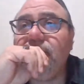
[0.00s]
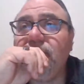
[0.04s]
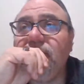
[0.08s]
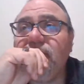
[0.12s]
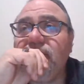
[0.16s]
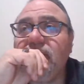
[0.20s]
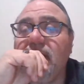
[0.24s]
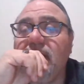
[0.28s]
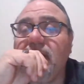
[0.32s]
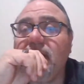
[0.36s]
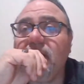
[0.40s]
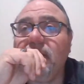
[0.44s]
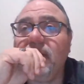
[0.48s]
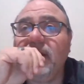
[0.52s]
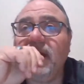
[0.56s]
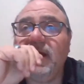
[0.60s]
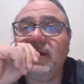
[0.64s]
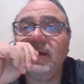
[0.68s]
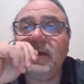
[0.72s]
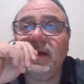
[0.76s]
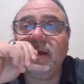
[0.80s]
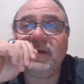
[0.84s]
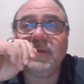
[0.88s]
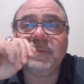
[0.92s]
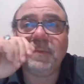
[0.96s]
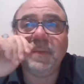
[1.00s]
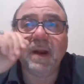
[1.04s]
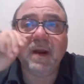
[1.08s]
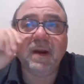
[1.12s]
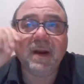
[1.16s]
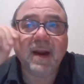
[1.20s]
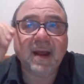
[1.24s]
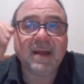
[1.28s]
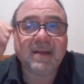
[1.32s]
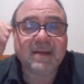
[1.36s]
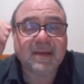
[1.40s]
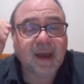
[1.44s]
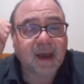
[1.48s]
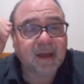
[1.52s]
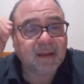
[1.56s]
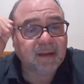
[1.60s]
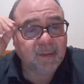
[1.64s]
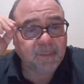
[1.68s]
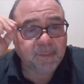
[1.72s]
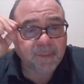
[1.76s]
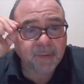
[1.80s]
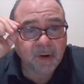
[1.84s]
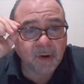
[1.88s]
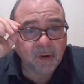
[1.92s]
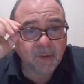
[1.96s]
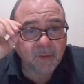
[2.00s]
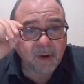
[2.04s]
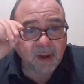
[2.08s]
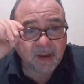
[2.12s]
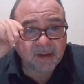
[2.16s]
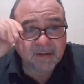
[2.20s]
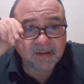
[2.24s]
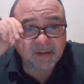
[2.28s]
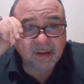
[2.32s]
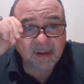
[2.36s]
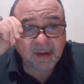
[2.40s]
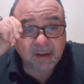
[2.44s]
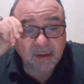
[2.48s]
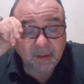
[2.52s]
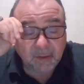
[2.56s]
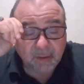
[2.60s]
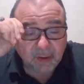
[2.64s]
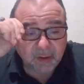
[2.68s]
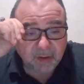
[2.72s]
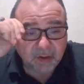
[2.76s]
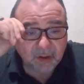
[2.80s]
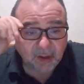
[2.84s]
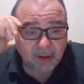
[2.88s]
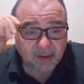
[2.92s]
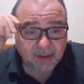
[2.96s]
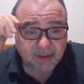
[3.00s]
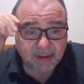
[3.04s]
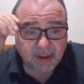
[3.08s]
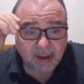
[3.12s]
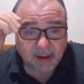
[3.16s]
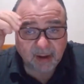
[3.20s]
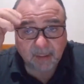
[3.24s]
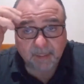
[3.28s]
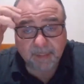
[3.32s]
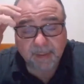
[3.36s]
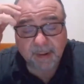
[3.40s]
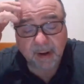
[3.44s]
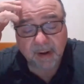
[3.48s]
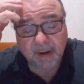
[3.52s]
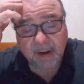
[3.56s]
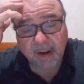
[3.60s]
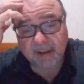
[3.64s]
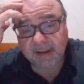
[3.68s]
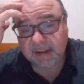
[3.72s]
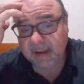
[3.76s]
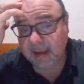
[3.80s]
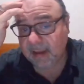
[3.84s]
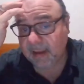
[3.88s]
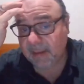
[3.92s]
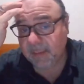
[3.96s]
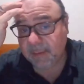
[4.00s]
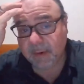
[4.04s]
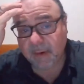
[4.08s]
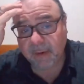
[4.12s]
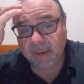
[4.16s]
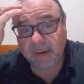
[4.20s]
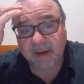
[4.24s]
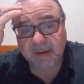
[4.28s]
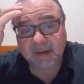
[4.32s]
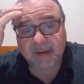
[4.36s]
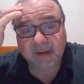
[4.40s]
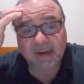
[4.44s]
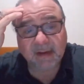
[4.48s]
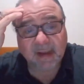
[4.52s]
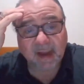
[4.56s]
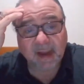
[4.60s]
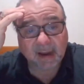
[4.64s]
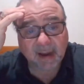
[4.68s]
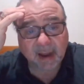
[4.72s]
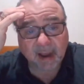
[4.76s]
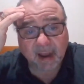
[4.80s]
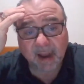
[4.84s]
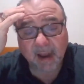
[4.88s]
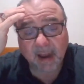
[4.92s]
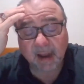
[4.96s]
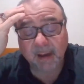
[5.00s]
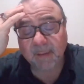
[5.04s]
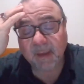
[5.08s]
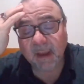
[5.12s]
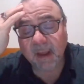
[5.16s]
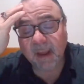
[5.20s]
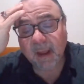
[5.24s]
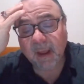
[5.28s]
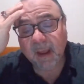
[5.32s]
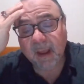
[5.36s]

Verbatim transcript: So it's Paradise Alley Pro Wrestling. You can check us out on ParadiseAlleyProWrestling.com.